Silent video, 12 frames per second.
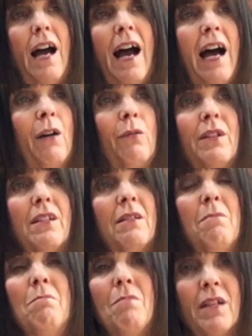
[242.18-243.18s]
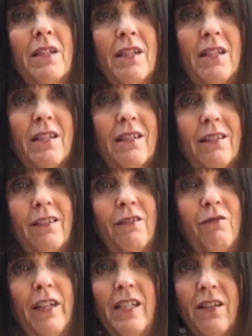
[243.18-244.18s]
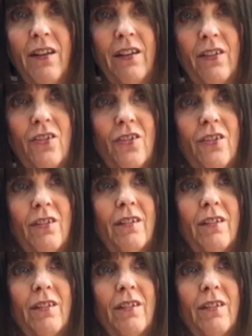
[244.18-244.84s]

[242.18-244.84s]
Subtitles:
hours and months of research.